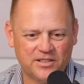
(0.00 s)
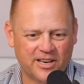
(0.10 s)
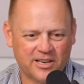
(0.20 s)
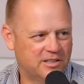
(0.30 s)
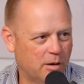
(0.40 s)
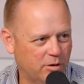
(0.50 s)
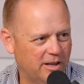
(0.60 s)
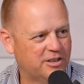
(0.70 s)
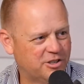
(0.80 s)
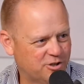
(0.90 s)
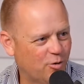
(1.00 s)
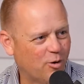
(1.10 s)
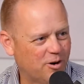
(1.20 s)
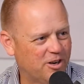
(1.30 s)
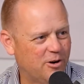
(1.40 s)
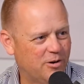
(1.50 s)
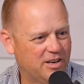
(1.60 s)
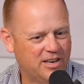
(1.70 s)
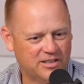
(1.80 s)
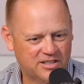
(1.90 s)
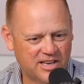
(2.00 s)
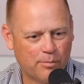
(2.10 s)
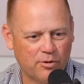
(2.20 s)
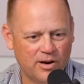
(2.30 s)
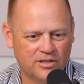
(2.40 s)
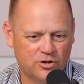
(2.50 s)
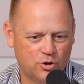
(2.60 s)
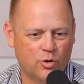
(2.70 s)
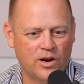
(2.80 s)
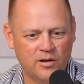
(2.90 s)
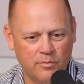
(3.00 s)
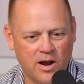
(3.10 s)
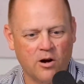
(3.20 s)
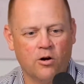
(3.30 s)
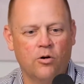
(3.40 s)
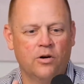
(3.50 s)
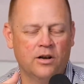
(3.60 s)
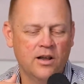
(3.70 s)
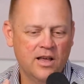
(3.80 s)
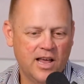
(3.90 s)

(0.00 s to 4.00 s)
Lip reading: like a double-edged sword. You know, it separates joint and marrow and